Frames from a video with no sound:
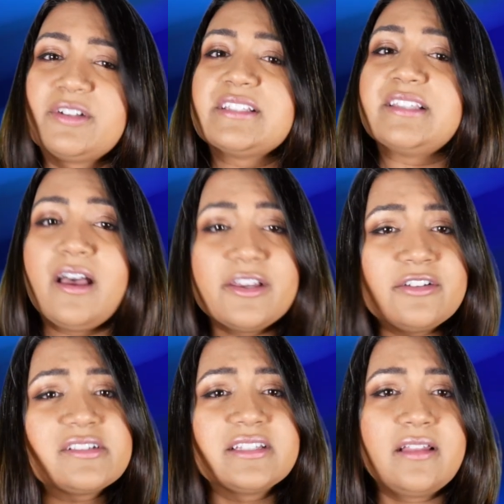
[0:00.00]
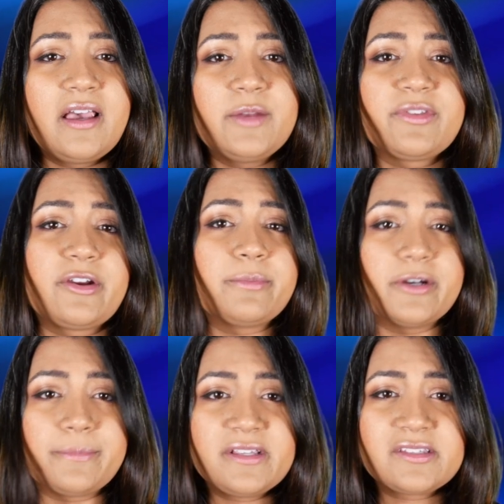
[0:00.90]
desires in line with our
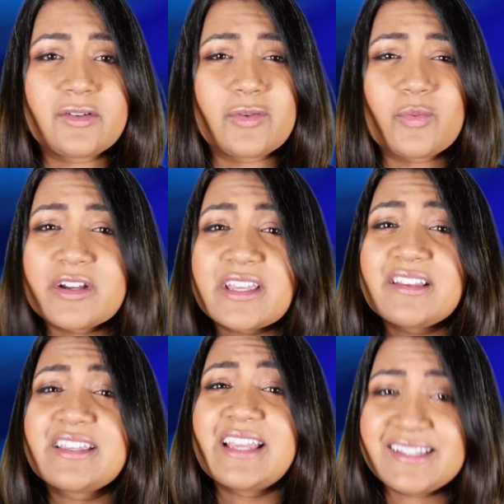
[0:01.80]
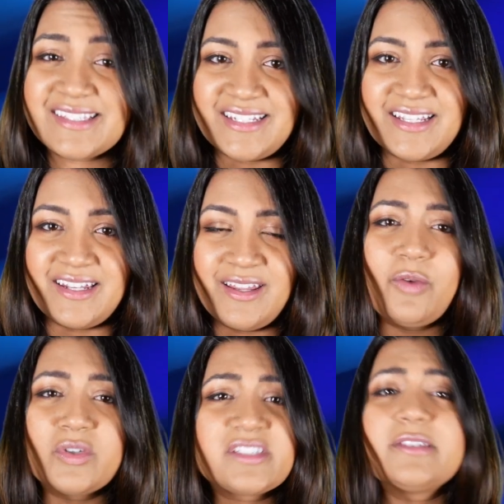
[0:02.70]
purpose or working against it?
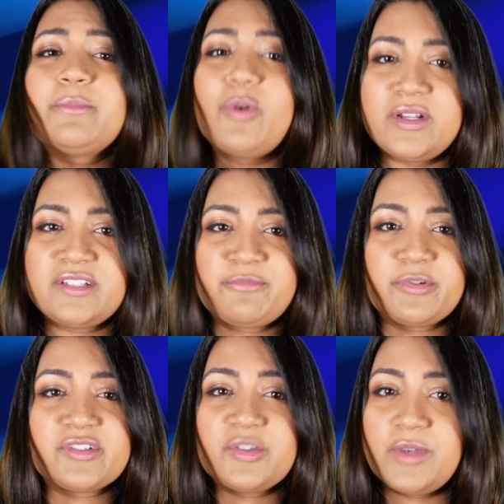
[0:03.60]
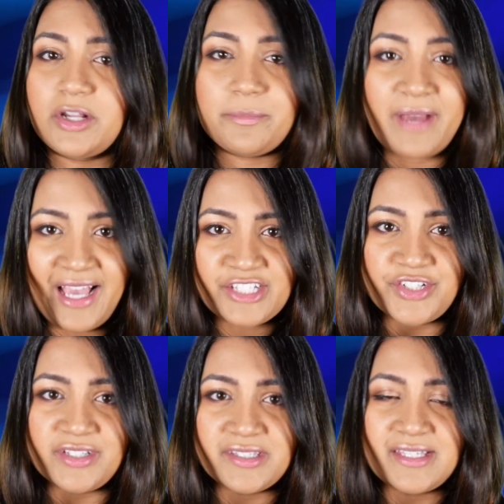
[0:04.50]
What's the point of pursuing our
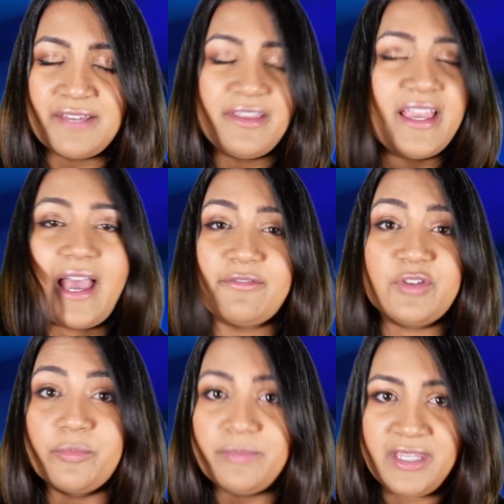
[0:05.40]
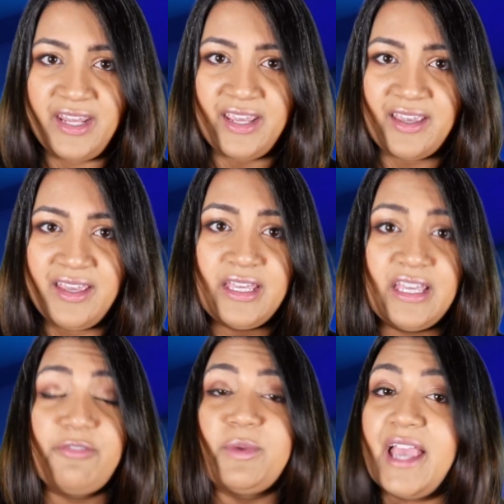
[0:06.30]
passions if they have no meaning?
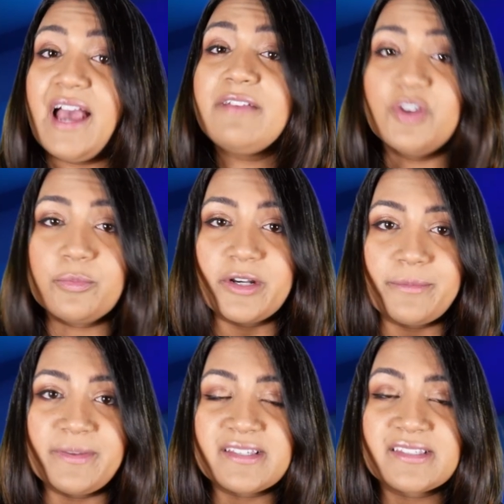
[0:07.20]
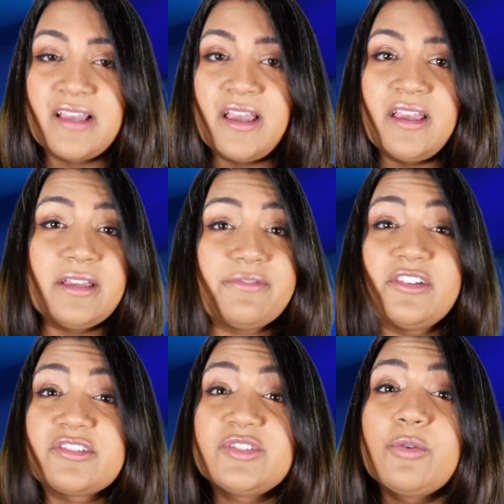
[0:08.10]
If we have no purpose, if
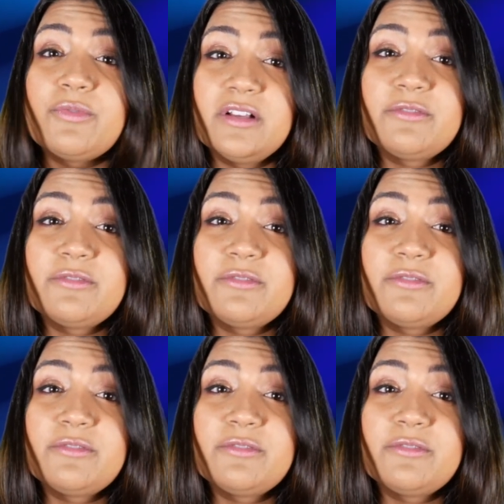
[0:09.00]
there's no real